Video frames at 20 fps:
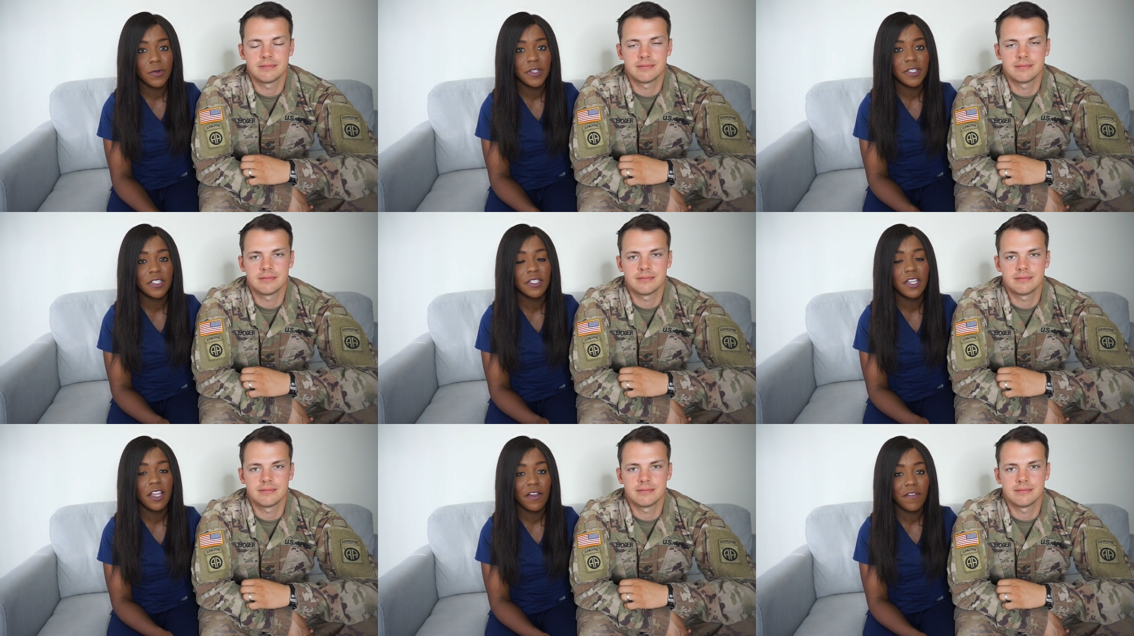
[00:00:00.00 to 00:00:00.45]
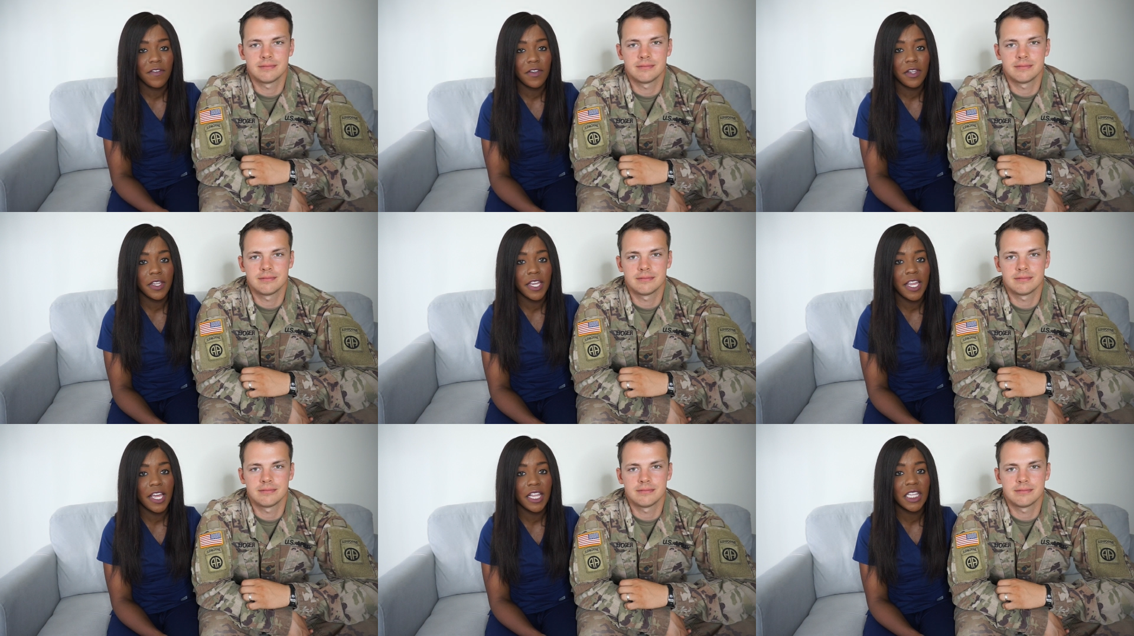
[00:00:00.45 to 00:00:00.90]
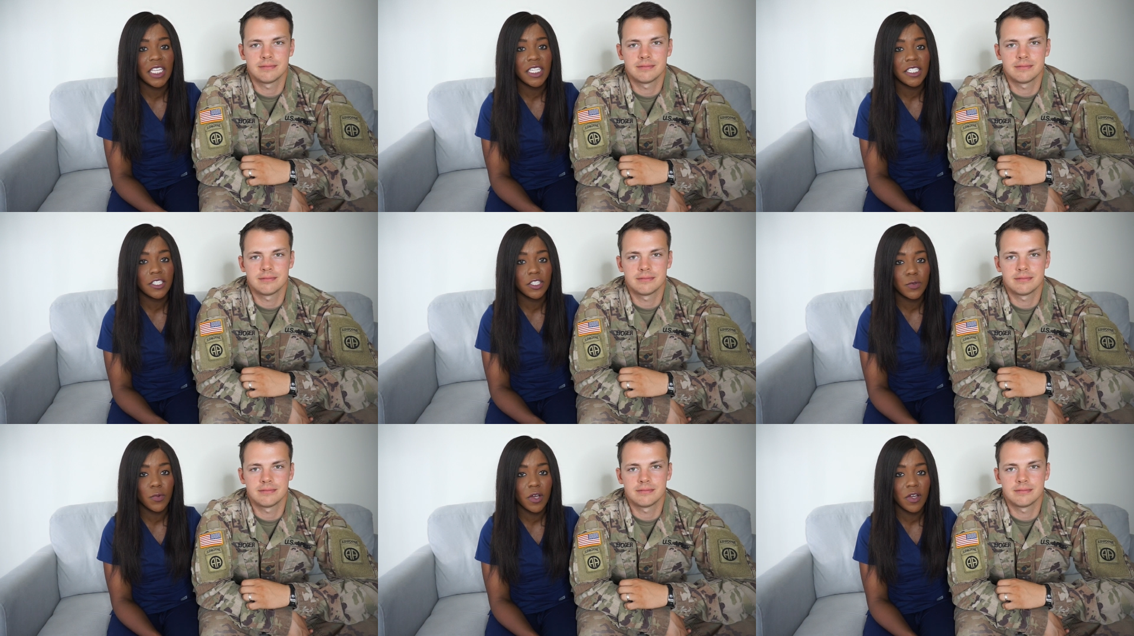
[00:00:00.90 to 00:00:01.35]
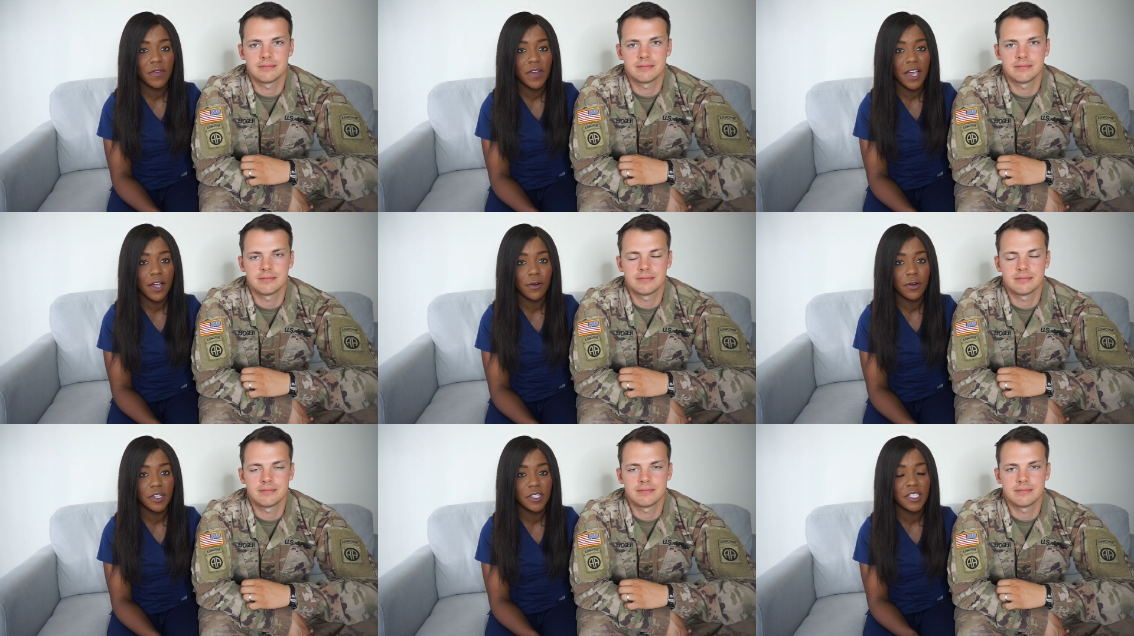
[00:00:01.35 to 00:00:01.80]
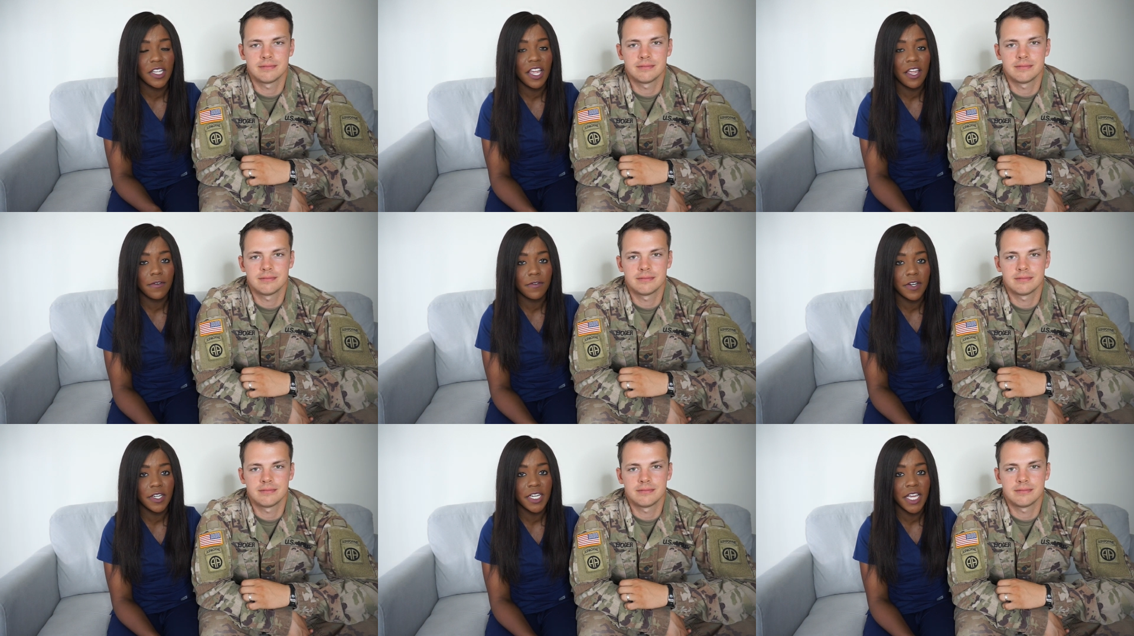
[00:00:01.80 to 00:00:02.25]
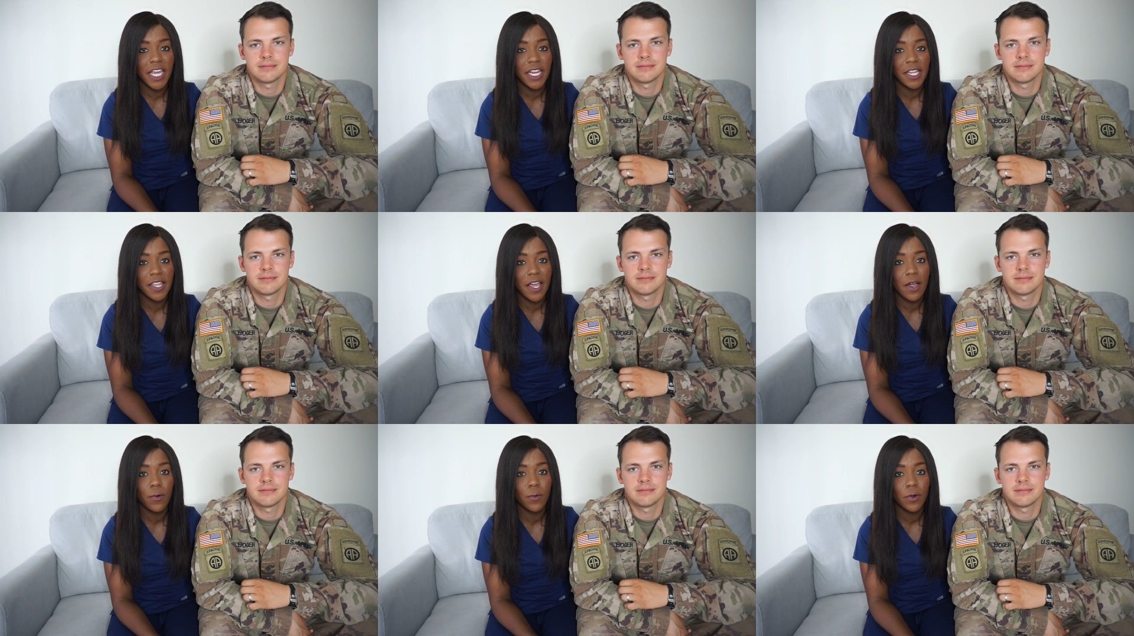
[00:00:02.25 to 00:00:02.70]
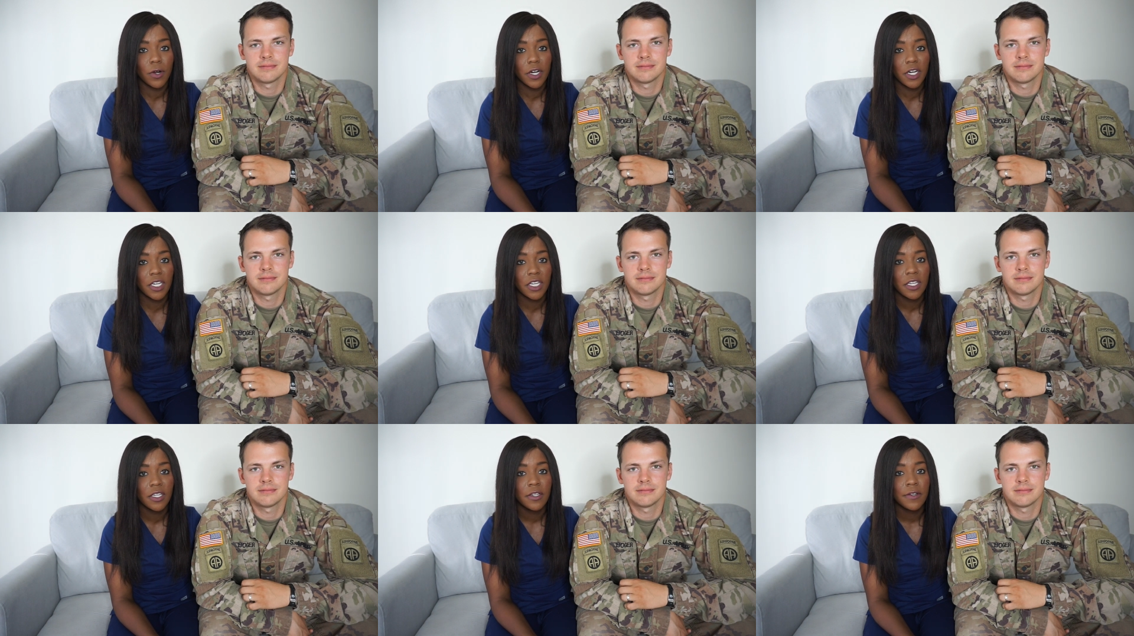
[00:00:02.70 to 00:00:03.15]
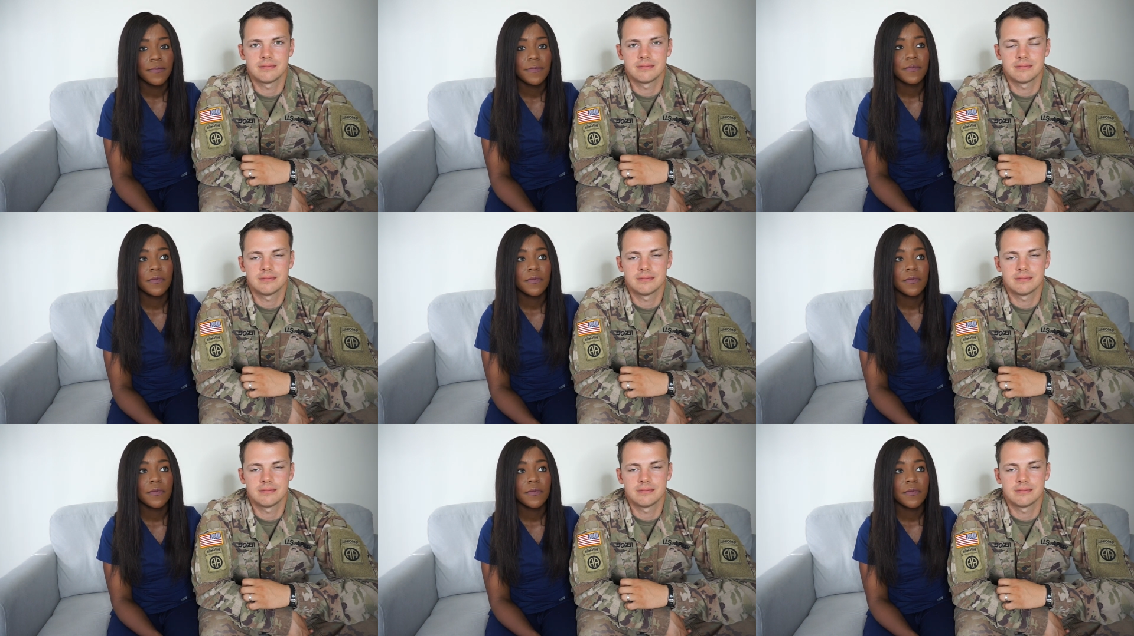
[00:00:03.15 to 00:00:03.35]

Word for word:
Speaker 1: So it's definitely at least 12 hours every day that I work.